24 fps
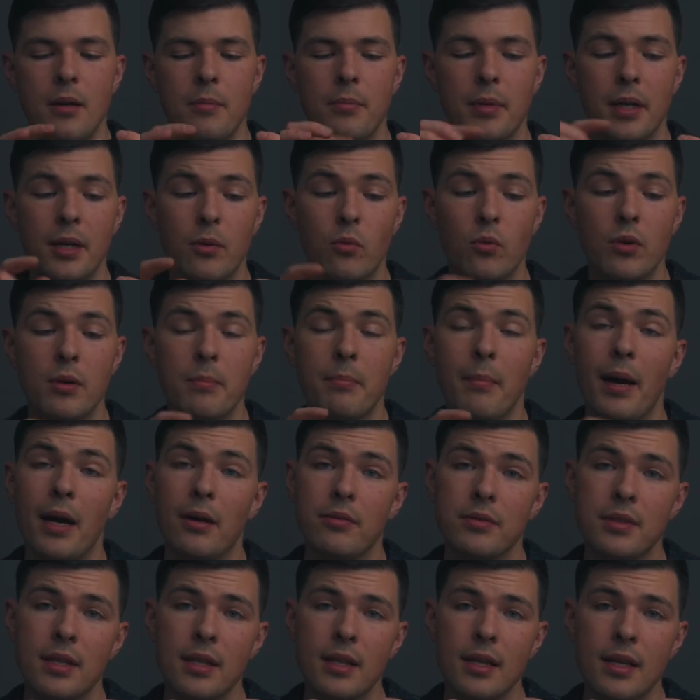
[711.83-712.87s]
but it would
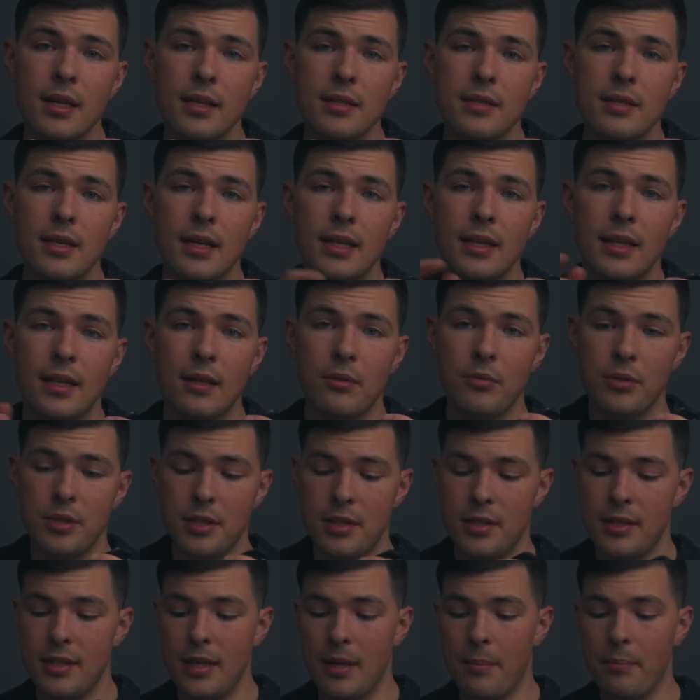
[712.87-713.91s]
mount to this, and then it would
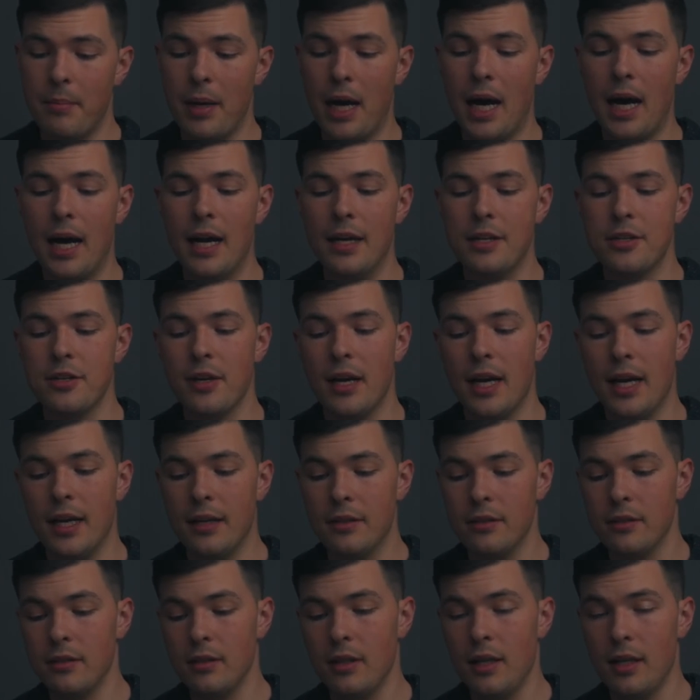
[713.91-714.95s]
sit behind your
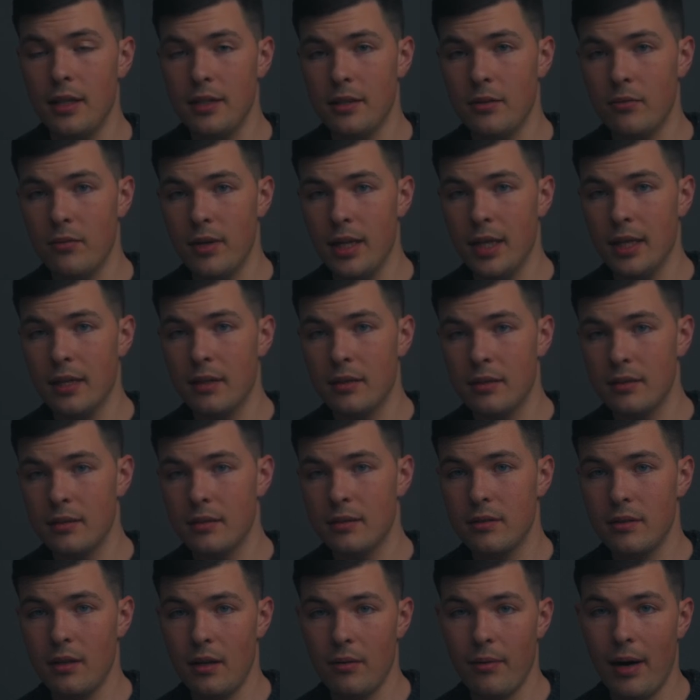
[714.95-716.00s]
handle on the rig
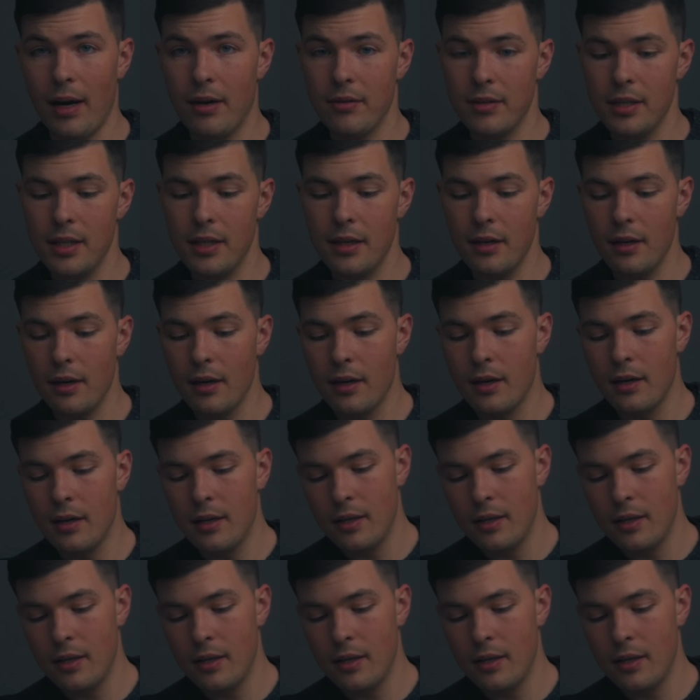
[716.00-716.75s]
around here,